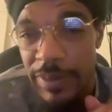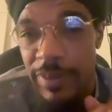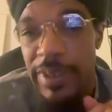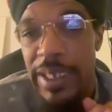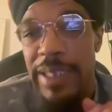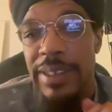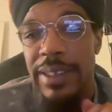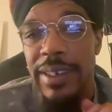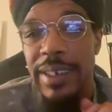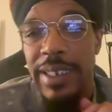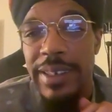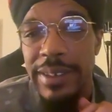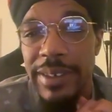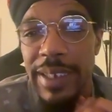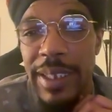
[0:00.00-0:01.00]
That's the
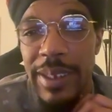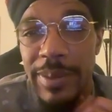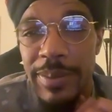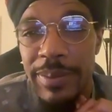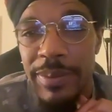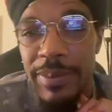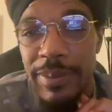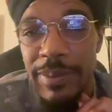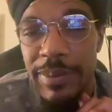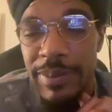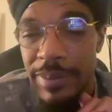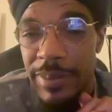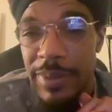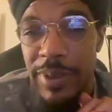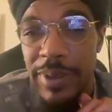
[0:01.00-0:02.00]
next step.
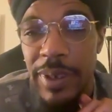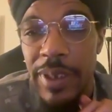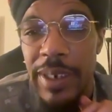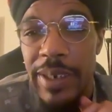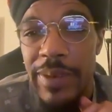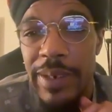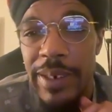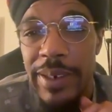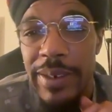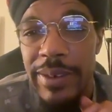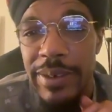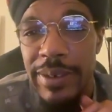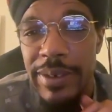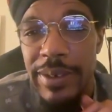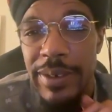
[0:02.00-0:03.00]
You know that, right?
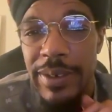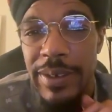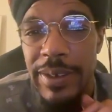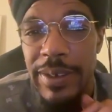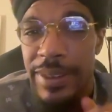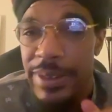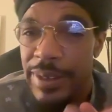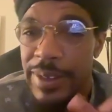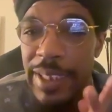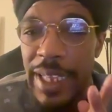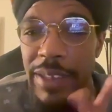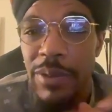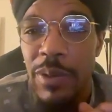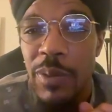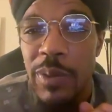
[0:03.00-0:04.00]

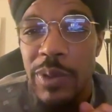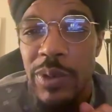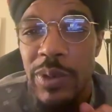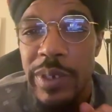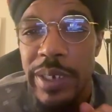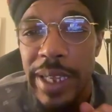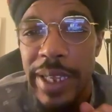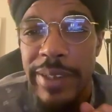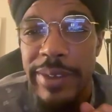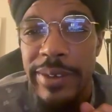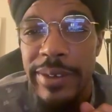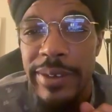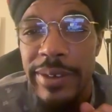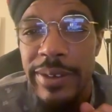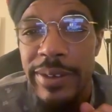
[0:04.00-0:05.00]
That's what we're doing next.